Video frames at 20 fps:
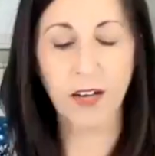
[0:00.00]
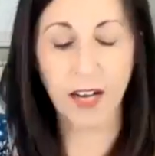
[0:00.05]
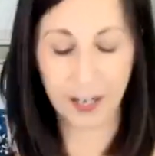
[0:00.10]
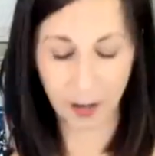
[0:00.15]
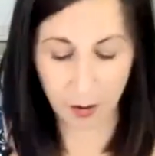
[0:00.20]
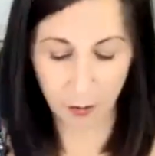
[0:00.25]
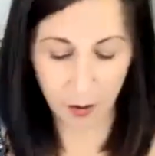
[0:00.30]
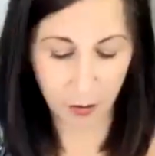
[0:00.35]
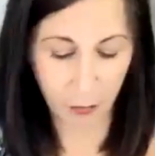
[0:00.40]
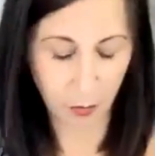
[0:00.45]
I
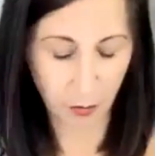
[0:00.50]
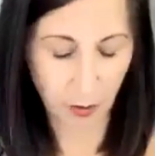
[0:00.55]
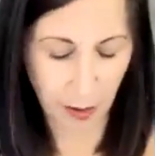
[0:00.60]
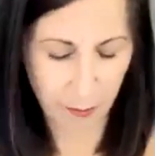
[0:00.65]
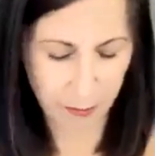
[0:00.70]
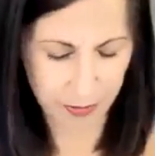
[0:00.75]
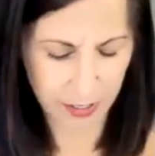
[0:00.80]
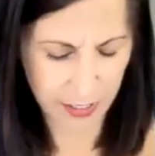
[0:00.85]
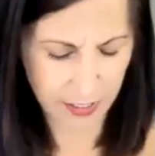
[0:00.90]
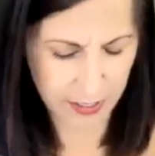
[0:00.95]
know we're, we're
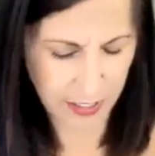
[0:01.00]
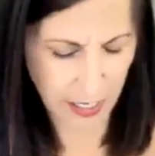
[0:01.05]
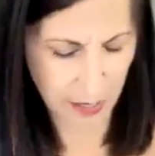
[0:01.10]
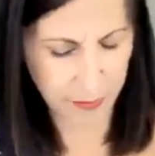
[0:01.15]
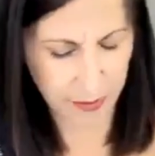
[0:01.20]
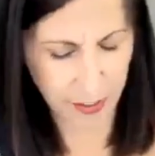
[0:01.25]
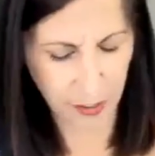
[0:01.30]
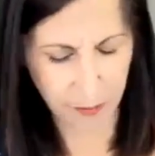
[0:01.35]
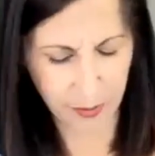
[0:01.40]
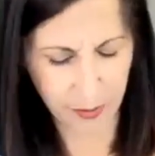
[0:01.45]
wrapping this
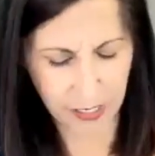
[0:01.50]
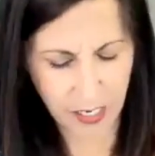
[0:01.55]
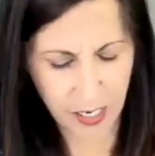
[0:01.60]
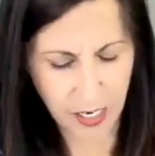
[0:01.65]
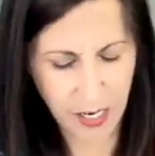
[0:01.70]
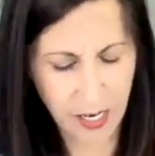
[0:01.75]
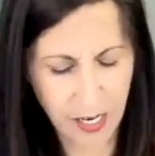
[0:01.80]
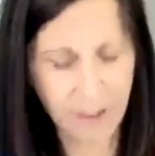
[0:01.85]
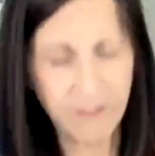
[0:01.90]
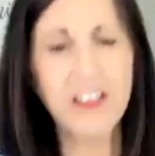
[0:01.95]
up here, but
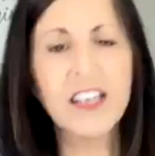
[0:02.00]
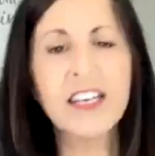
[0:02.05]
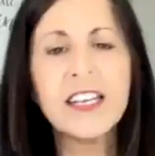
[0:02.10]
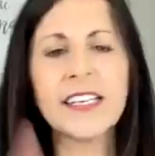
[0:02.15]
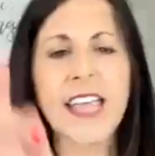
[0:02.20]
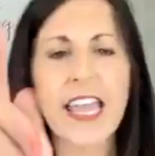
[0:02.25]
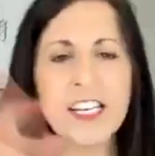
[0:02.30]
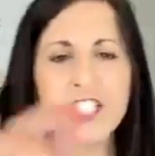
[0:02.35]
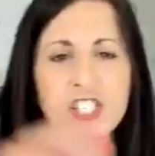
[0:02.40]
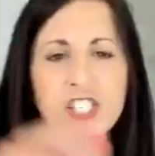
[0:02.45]

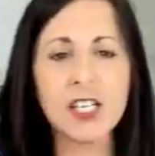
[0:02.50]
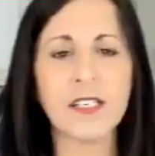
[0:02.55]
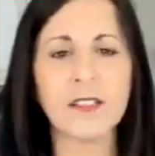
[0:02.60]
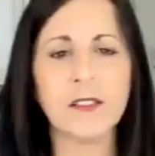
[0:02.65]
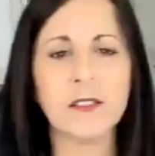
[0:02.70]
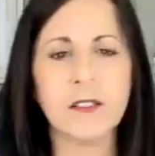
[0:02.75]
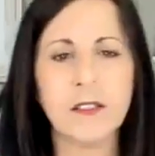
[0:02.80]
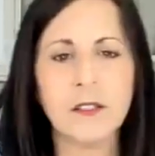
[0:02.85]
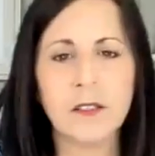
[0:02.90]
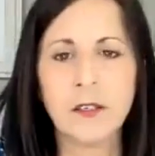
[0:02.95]
vindication,
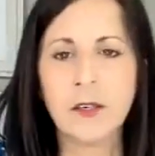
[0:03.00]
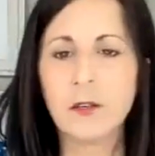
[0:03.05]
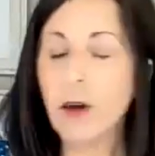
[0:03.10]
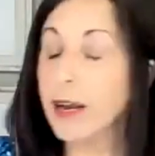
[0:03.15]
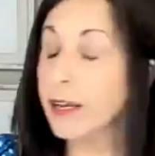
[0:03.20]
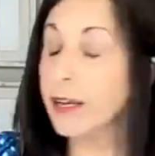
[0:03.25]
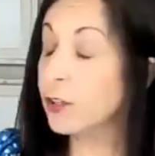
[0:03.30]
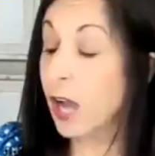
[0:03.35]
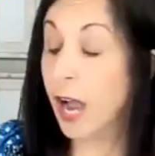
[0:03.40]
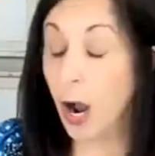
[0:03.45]

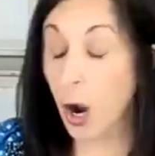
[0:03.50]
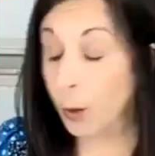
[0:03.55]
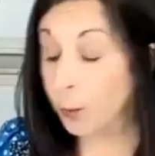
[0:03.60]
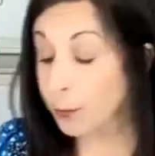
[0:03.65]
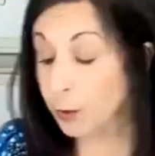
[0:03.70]
right? Yeah, I hope